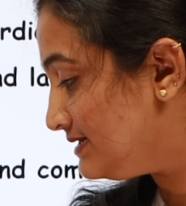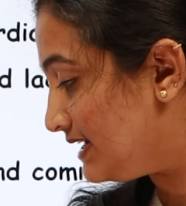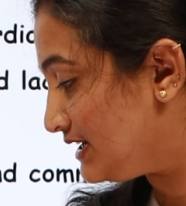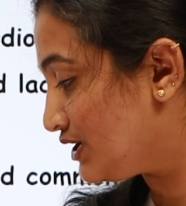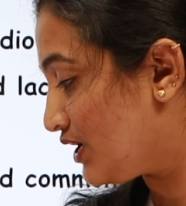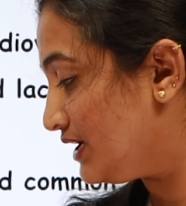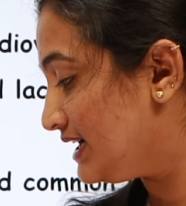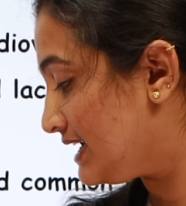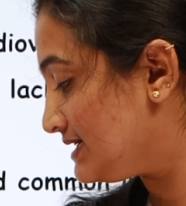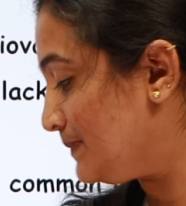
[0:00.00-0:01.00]
then
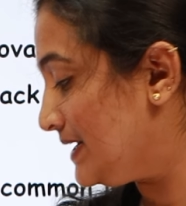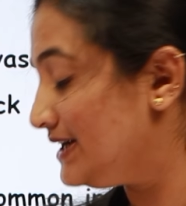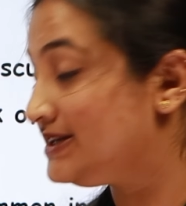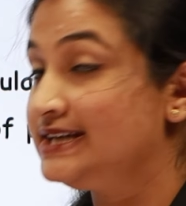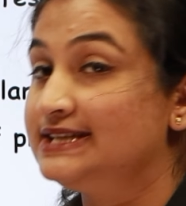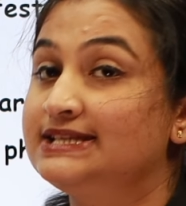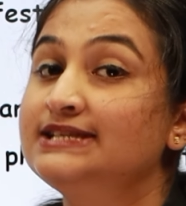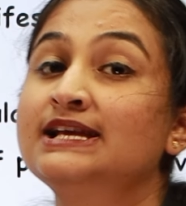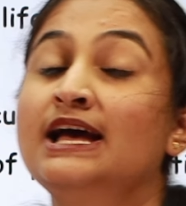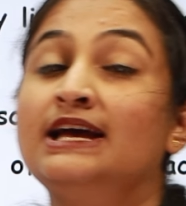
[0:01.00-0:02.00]
chronic respiratory disease,